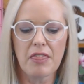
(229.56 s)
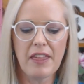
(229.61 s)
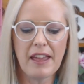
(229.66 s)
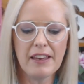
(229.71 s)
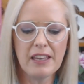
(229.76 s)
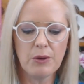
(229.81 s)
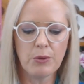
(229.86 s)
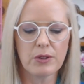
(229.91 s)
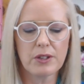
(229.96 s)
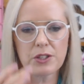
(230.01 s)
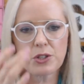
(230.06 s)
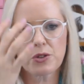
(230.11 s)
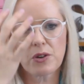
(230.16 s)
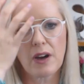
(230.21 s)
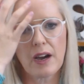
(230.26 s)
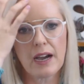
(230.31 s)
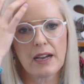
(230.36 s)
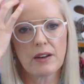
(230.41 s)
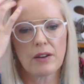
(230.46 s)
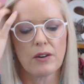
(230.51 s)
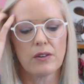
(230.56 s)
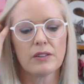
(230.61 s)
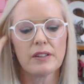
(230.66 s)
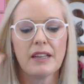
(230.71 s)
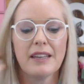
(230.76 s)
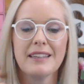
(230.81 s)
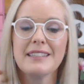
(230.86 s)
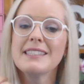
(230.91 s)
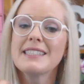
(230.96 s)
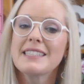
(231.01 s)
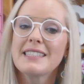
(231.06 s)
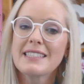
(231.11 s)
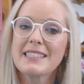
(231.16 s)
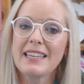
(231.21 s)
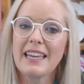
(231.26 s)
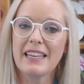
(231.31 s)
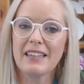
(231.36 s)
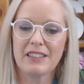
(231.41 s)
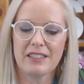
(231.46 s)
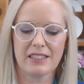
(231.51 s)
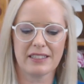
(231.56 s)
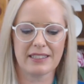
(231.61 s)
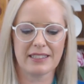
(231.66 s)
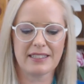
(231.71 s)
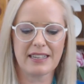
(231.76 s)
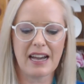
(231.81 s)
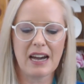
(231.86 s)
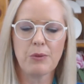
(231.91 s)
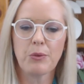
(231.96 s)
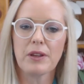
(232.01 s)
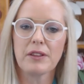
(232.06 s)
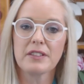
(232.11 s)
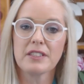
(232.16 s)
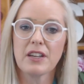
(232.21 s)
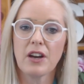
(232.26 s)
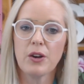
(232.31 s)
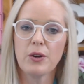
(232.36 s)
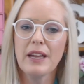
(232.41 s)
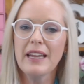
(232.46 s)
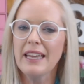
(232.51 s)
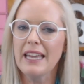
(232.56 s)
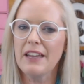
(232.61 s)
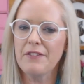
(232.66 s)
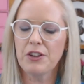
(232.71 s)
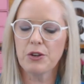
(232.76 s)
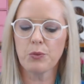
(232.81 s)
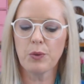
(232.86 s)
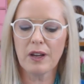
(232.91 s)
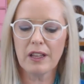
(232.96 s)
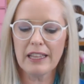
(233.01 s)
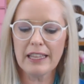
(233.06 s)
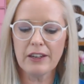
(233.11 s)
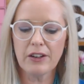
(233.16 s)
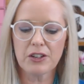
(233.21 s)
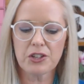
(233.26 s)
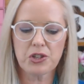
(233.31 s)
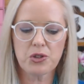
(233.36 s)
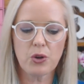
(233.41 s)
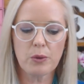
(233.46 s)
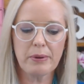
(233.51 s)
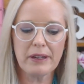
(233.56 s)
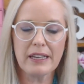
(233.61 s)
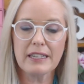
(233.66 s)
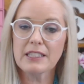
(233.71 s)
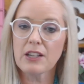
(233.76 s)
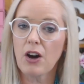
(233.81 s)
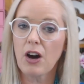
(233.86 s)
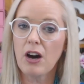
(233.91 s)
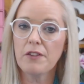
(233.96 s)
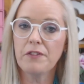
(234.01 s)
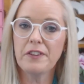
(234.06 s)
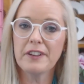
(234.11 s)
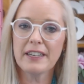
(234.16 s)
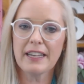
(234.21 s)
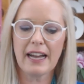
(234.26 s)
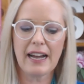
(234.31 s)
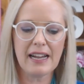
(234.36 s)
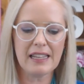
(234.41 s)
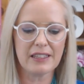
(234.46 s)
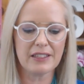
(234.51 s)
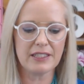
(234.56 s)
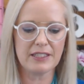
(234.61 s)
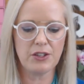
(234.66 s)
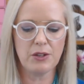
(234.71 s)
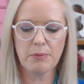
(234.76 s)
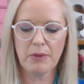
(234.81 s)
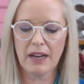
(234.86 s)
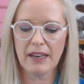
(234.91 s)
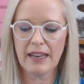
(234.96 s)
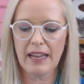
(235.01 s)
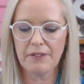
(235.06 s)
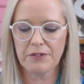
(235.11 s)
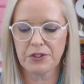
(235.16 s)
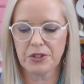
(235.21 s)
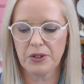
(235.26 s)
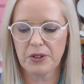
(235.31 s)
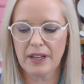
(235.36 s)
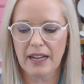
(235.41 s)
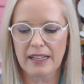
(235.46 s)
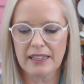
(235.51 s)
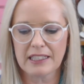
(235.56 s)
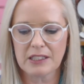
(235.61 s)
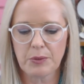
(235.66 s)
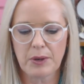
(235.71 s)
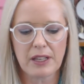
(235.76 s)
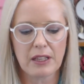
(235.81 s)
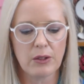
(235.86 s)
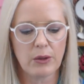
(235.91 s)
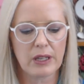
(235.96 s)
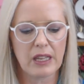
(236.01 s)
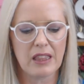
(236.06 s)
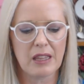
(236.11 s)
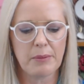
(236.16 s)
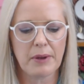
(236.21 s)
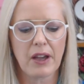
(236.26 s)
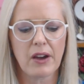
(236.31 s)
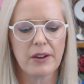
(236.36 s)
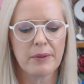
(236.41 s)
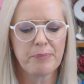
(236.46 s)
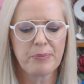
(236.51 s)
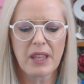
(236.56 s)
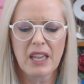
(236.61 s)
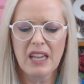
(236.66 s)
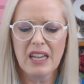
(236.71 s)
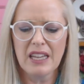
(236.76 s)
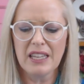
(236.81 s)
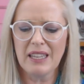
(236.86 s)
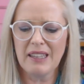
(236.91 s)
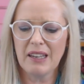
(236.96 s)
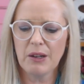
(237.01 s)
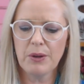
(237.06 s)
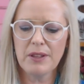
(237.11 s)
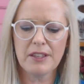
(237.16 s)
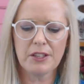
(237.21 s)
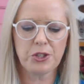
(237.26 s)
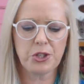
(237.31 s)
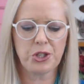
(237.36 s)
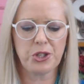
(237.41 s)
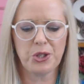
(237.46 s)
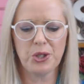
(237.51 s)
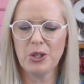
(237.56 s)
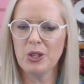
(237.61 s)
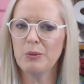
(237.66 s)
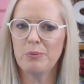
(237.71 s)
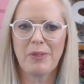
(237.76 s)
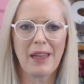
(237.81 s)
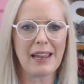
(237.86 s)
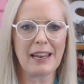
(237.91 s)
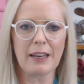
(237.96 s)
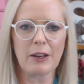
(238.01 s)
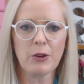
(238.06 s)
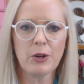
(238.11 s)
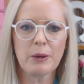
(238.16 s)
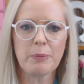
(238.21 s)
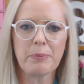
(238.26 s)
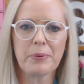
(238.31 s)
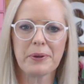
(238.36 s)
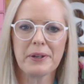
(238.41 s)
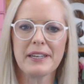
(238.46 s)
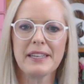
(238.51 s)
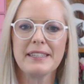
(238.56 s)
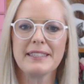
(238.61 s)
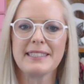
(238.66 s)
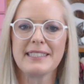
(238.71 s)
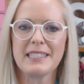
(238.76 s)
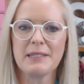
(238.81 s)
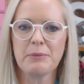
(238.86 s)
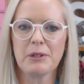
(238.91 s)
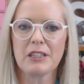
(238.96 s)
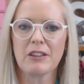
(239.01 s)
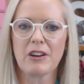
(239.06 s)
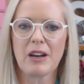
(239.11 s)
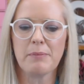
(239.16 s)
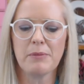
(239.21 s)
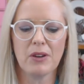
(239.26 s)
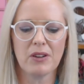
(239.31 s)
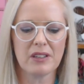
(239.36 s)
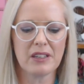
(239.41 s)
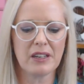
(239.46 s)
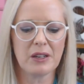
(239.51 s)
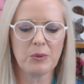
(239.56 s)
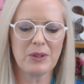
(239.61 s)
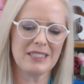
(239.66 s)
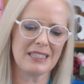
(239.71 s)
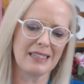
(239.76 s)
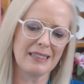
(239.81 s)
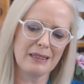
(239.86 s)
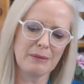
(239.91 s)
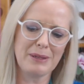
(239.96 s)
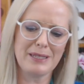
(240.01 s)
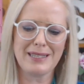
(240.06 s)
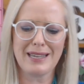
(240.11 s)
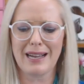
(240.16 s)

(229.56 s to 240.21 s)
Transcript: Then you want to try it on skin to start with. So if you're really not sure, because often colors, you might have two colors where you're looking at them and going, in the tube, they look pretty similar. I'm not, one's a little